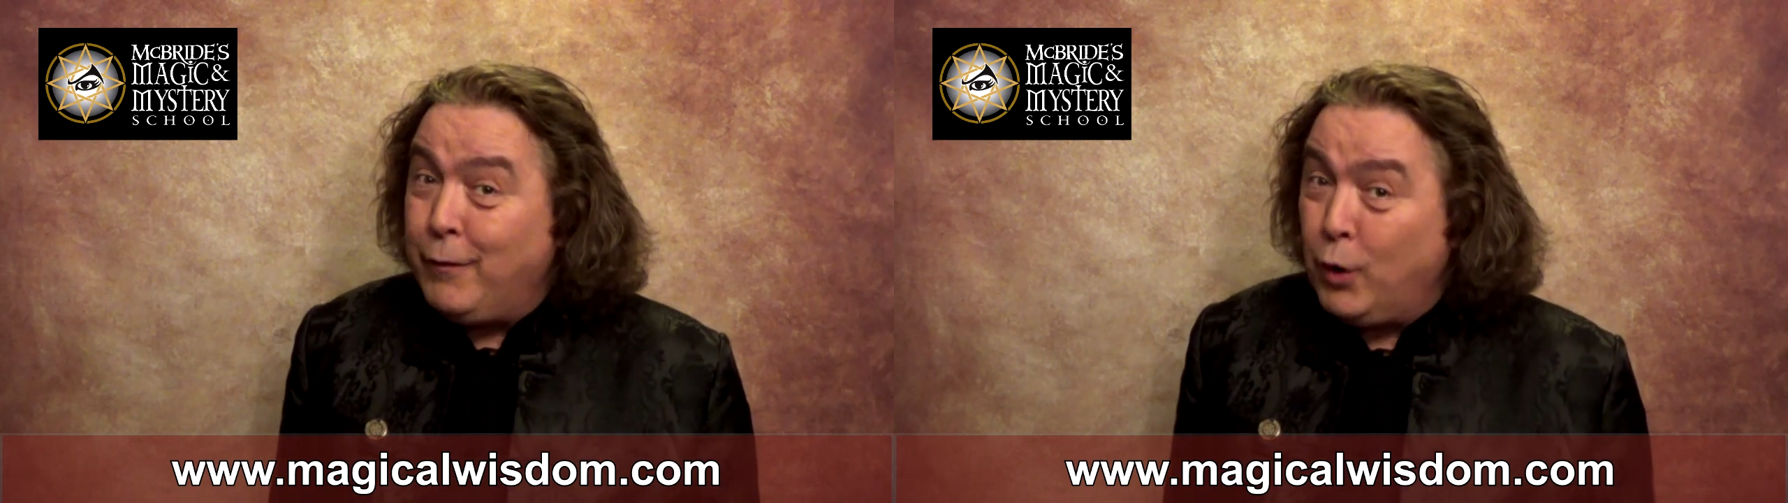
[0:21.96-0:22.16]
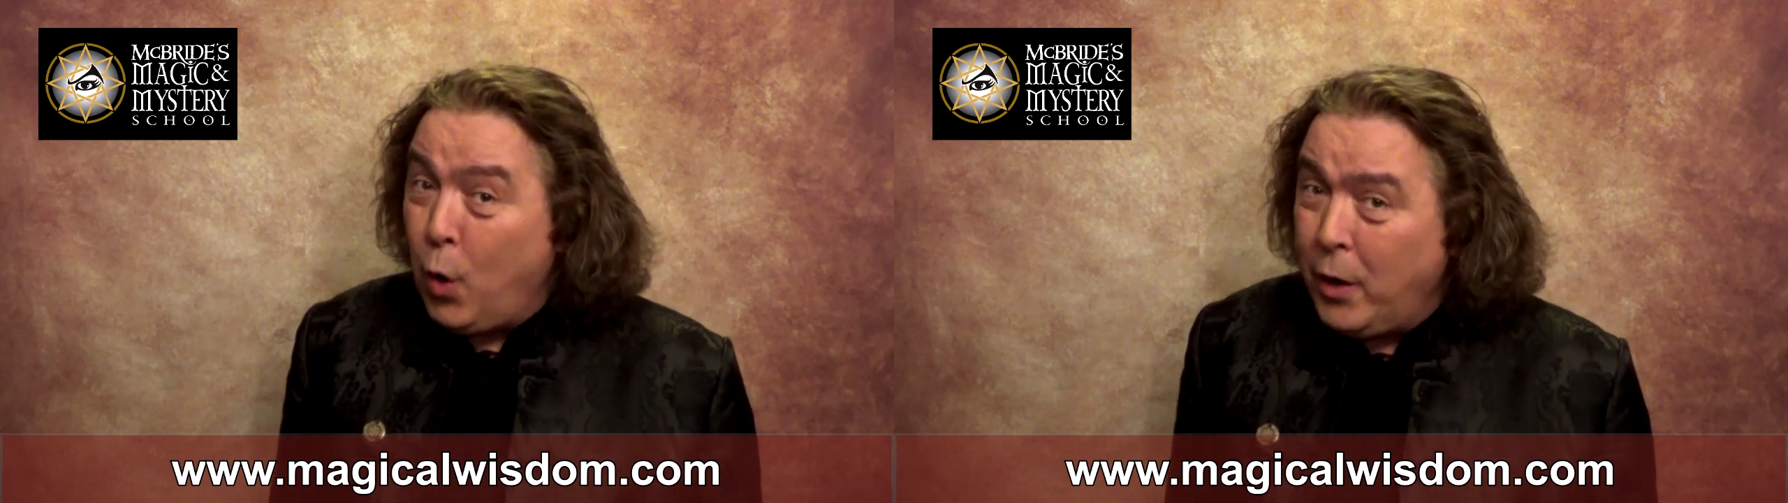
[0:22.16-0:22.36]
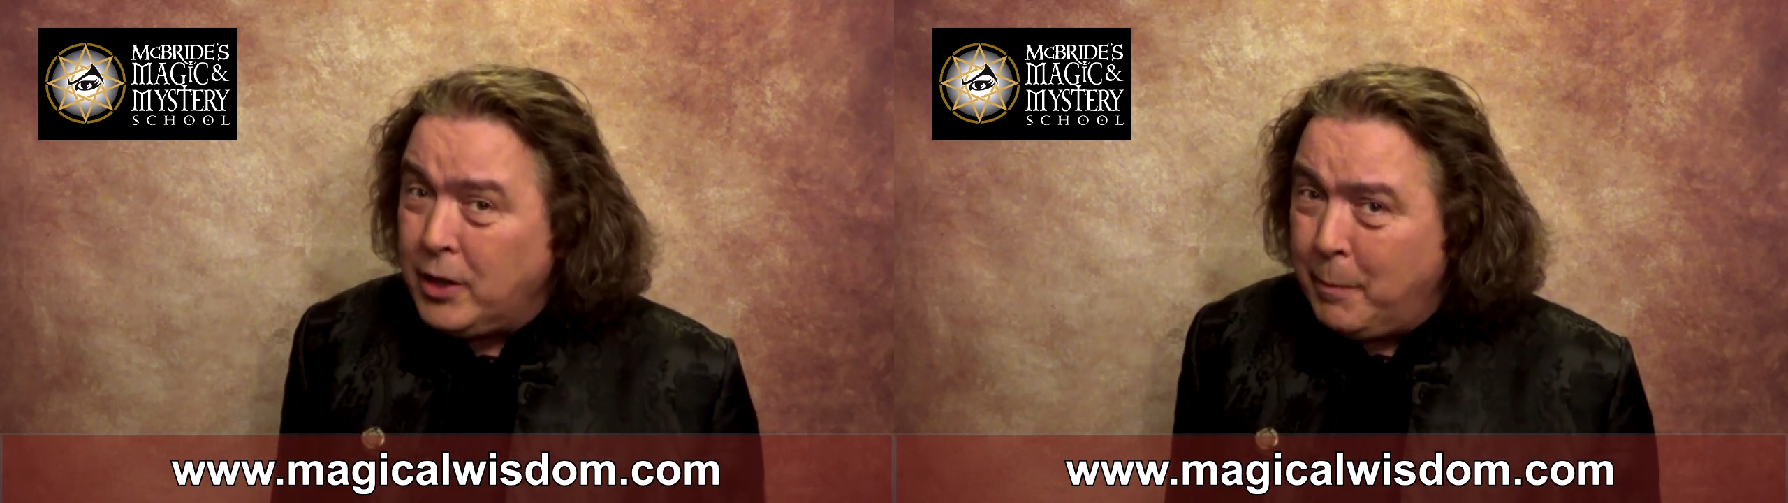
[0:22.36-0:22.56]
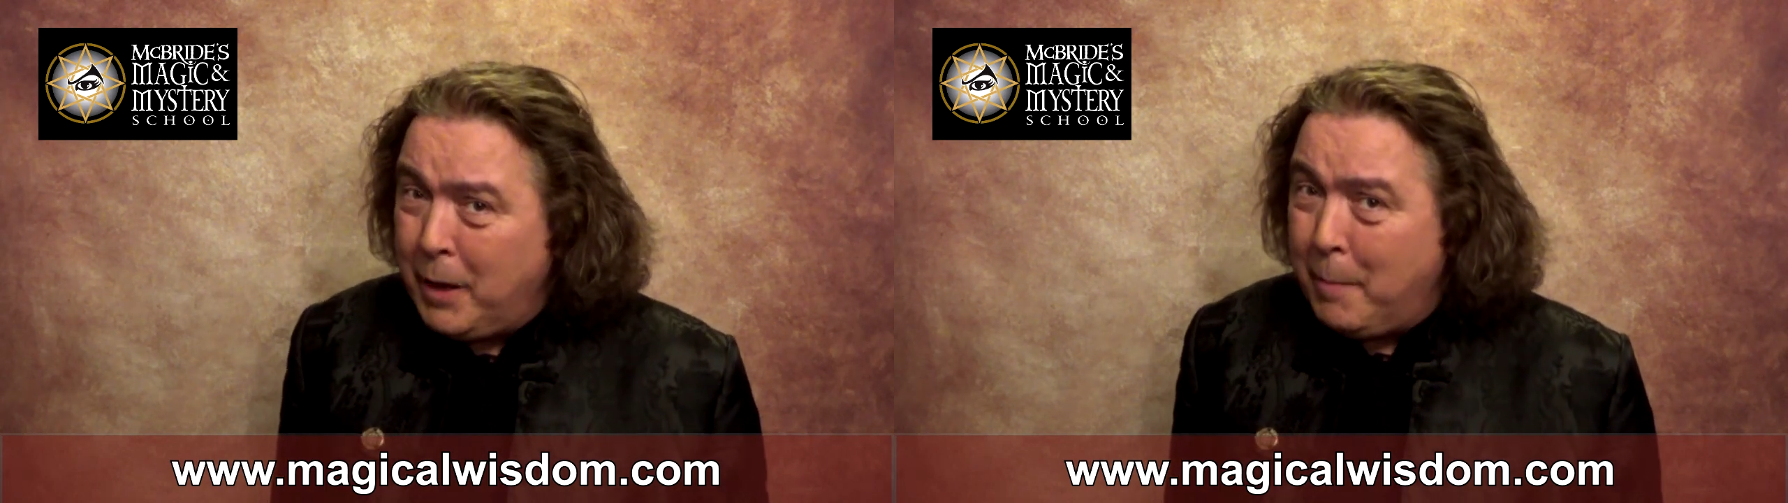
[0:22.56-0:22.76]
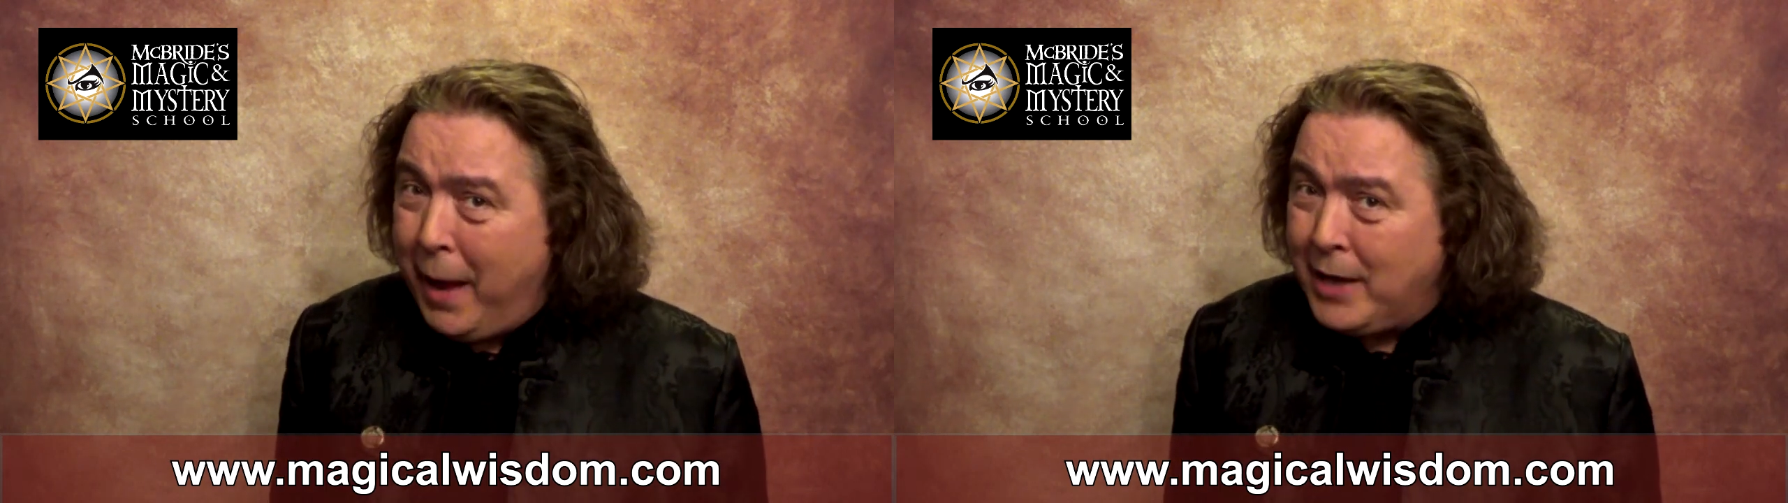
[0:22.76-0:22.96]
If you're going to be
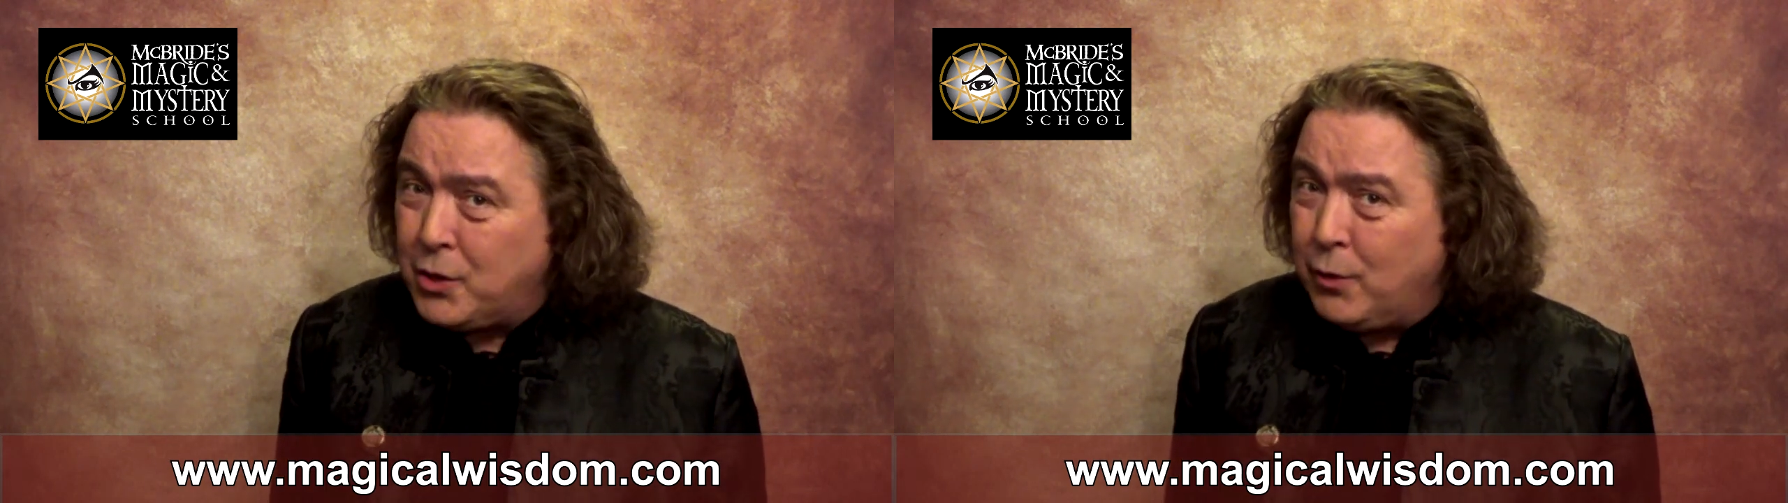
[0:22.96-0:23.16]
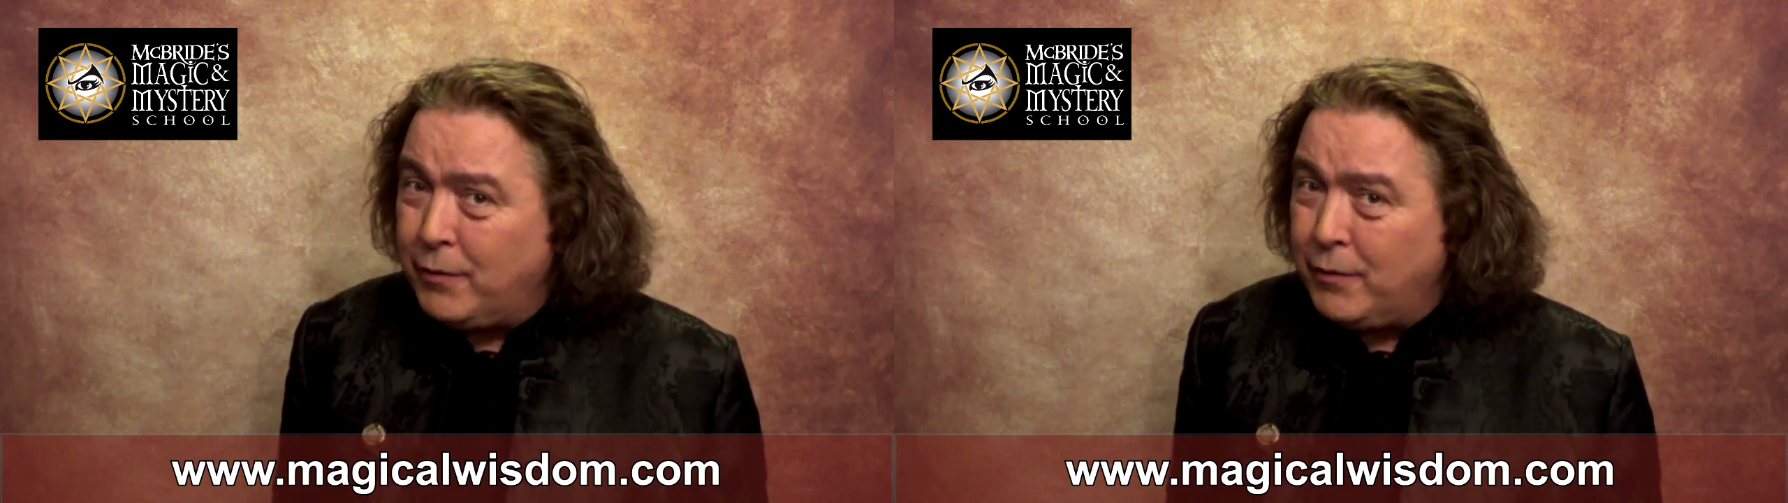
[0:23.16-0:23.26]
a master